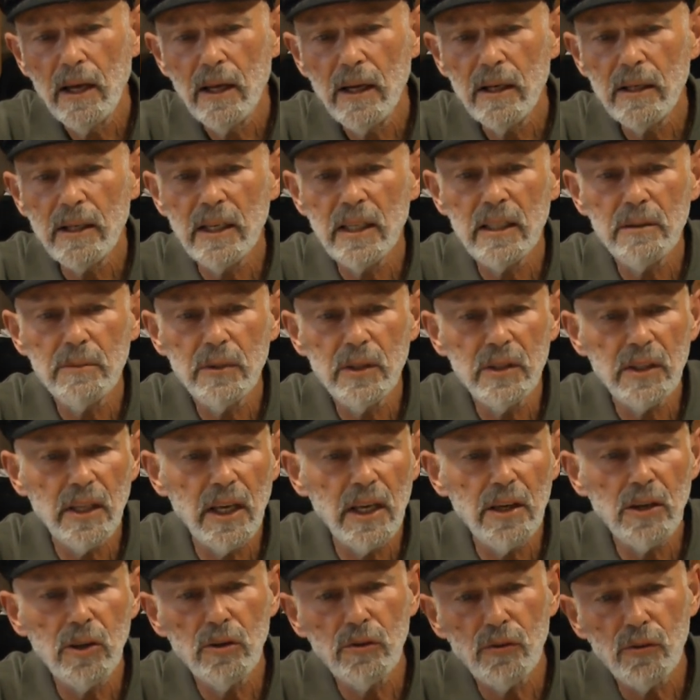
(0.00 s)
Again, let me
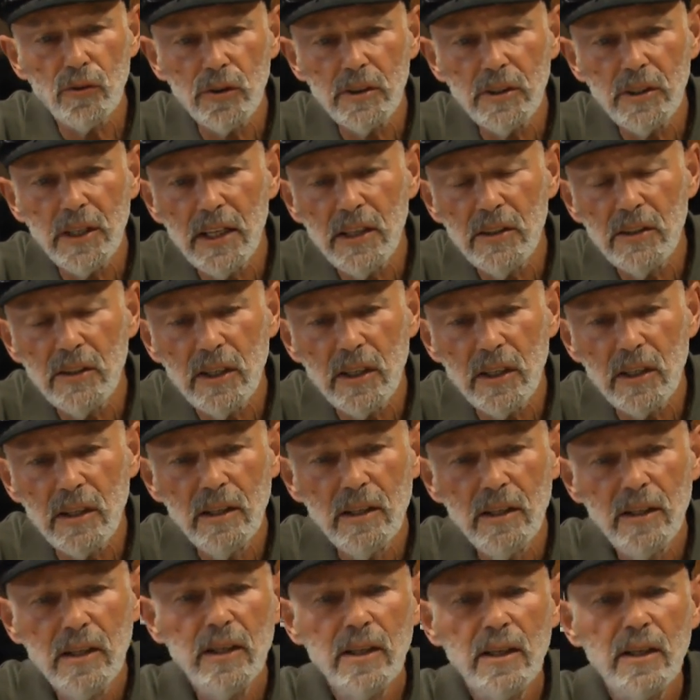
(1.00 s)
thank you for attending.
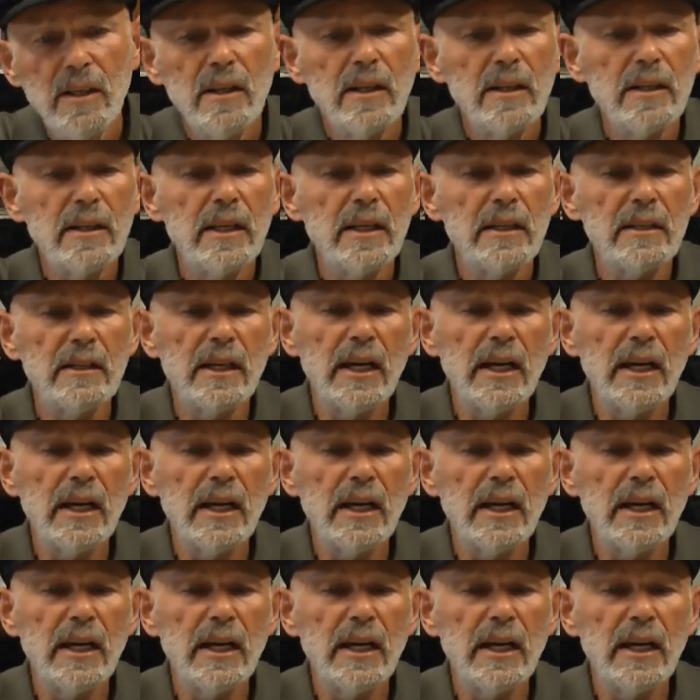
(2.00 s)
Again,